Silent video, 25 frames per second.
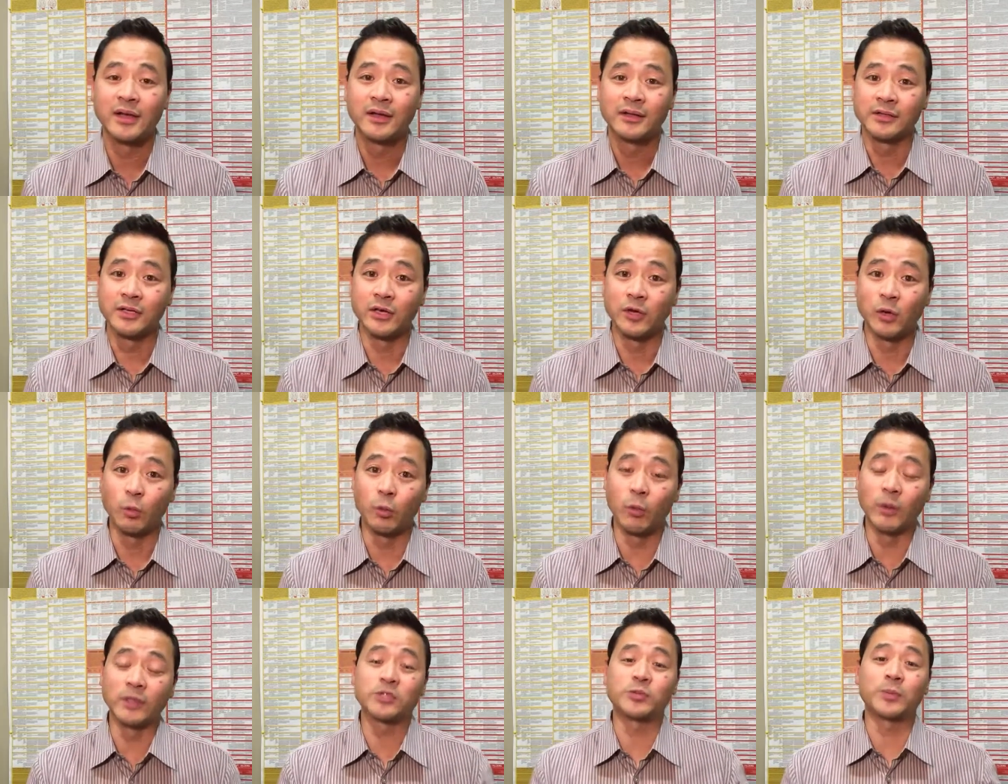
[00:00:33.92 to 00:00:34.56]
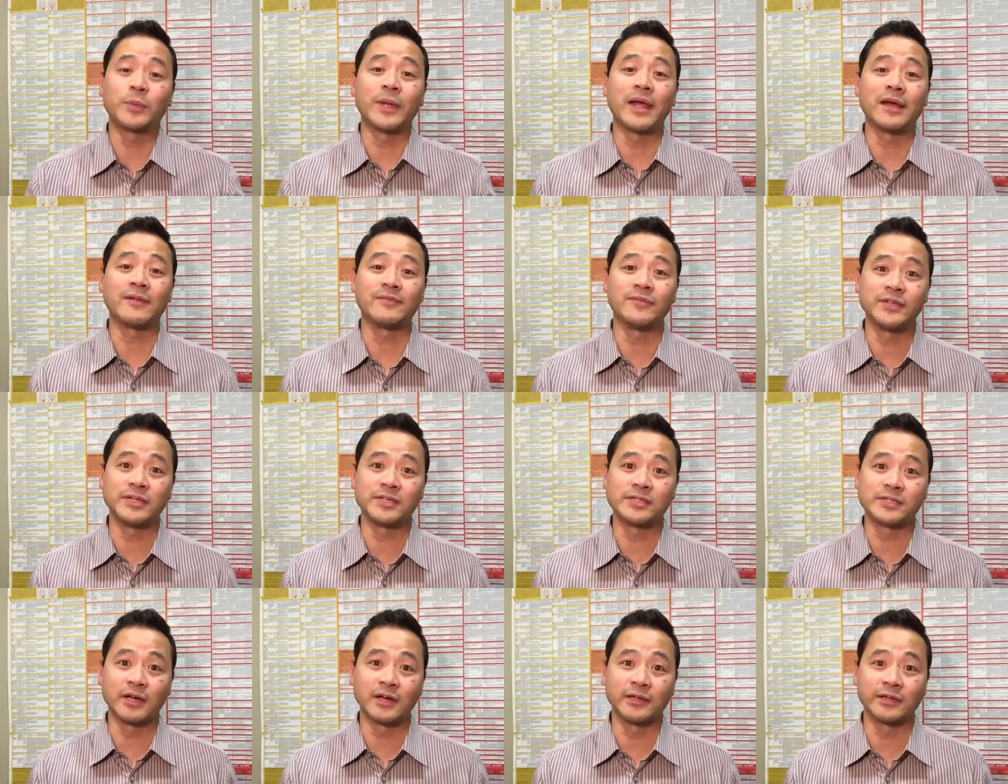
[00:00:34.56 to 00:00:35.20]
You know, once we have
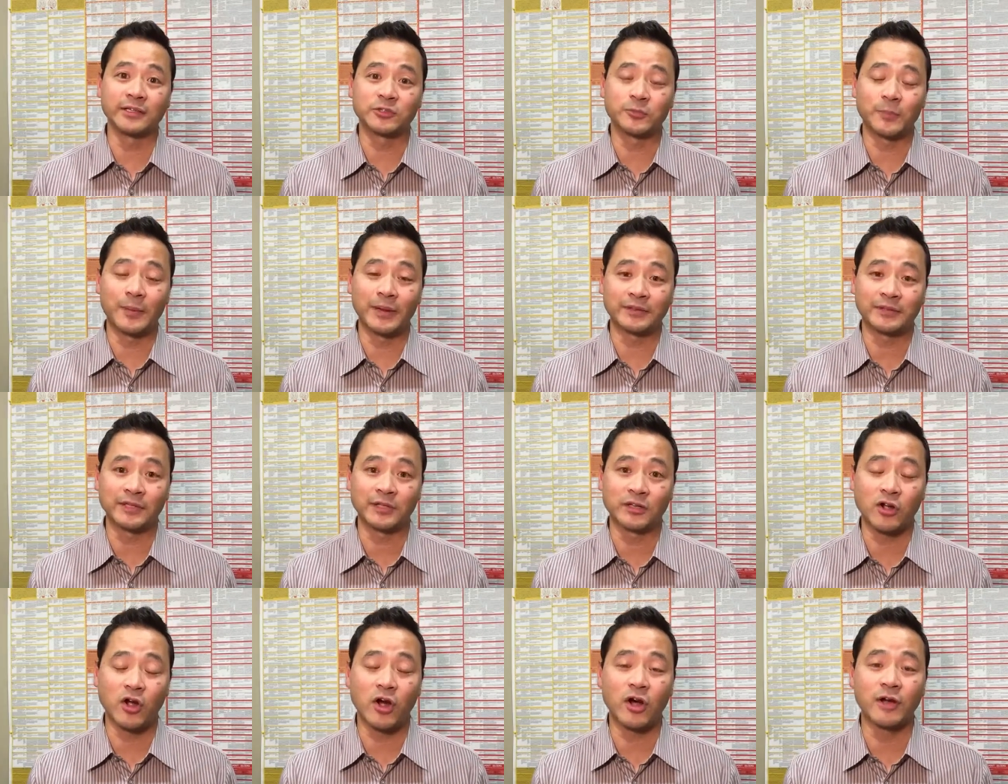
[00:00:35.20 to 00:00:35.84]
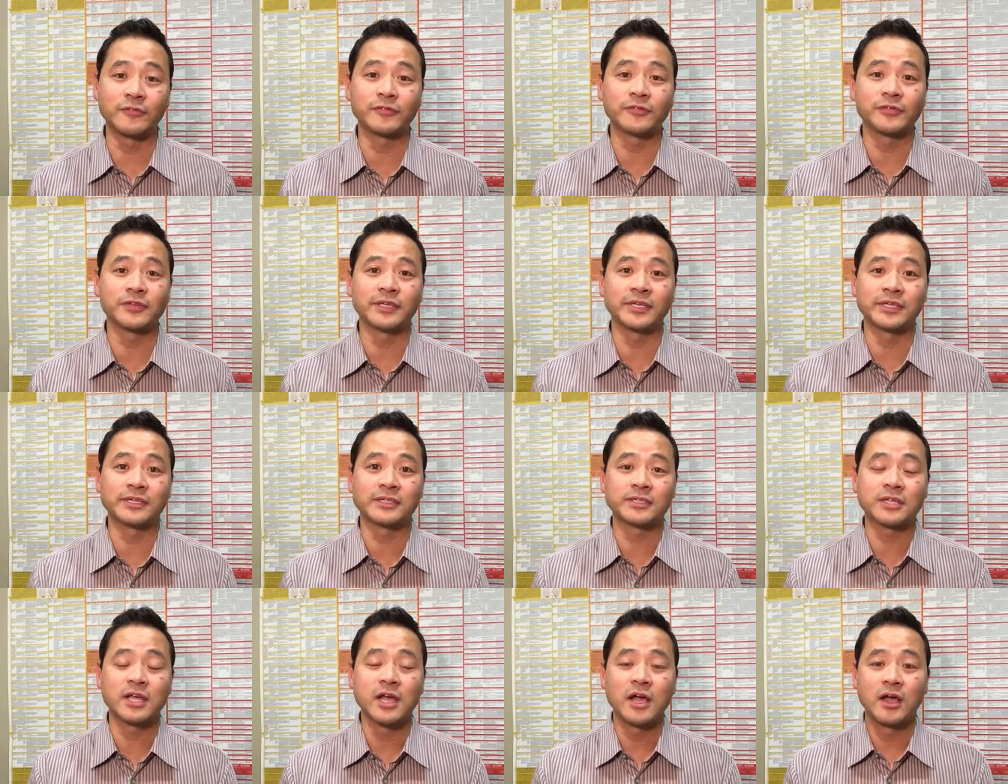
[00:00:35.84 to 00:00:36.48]
these unexpected
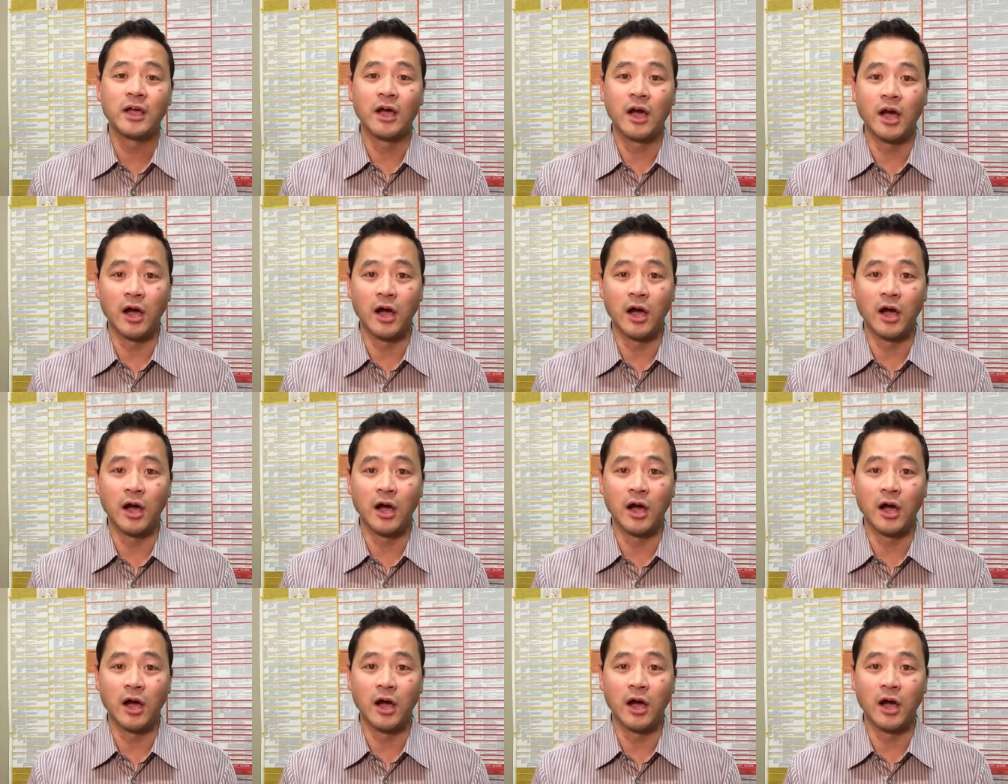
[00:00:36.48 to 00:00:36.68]
conflicts,